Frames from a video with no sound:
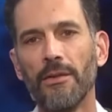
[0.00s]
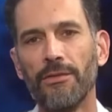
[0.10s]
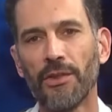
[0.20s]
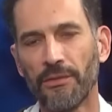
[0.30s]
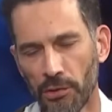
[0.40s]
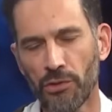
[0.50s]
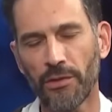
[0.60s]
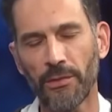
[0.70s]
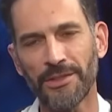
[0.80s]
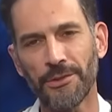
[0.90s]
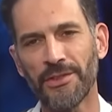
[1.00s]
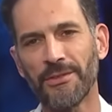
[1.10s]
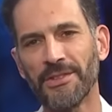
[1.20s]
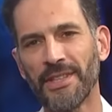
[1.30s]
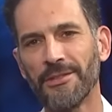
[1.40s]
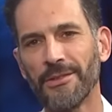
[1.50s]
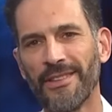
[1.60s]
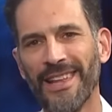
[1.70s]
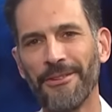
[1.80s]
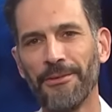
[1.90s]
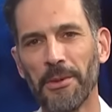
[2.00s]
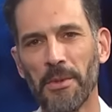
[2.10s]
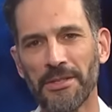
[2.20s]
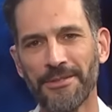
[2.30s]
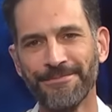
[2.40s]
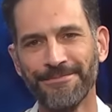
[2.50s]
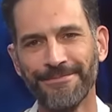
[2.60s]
for the future of Western civilization. Thank you very much.